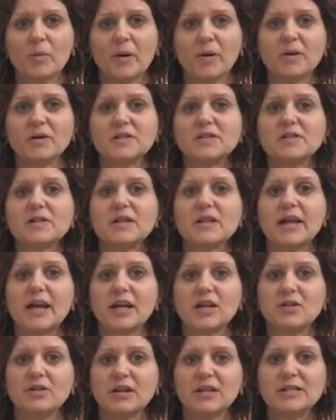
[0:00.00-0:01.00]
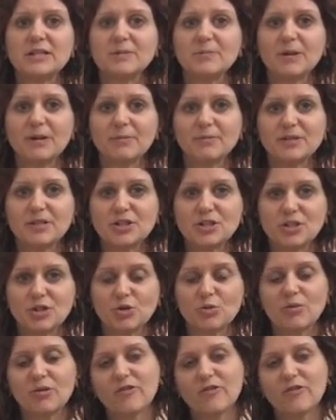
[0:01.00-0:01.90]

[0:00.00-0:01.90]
pose that you need to be able to do